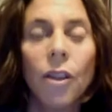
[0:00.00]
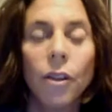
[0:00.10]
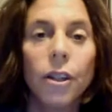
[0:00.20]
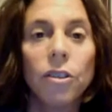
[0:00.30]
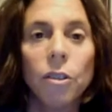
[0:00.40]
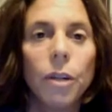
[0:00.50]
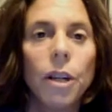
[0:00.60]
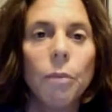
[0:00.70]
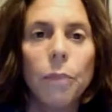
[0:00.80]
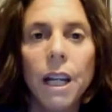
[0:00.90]
there needs to be
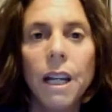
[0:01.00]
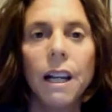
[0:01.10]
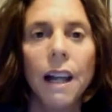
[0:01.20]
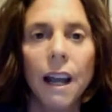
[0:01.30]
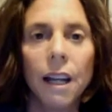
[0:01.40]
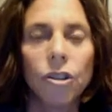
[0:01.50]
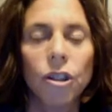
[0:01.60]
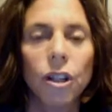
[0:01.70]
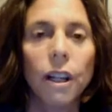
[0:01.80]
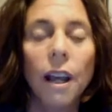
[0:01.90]
immediate action.